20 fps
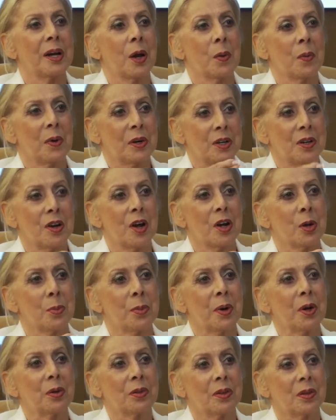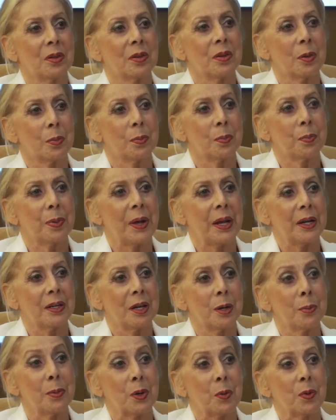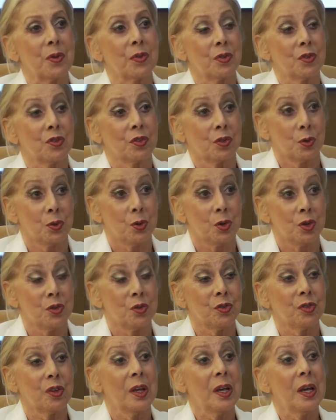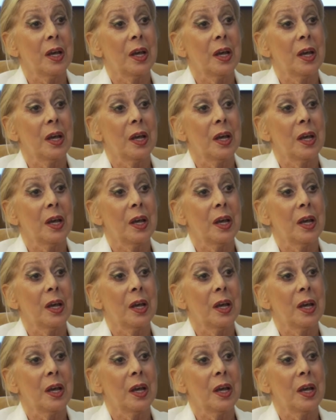I want to talk about the pandemic with the schools